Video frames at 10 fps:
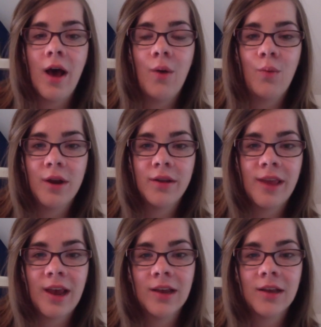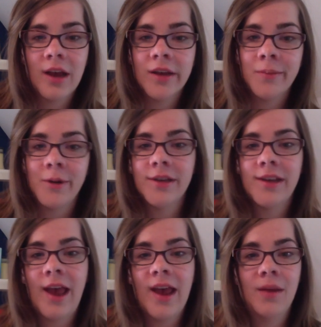Weird Things Customers
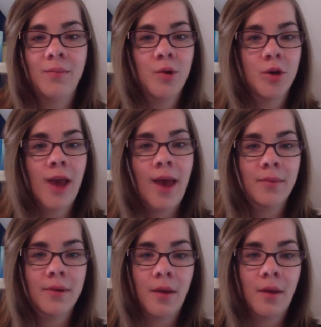Say in Bookshops,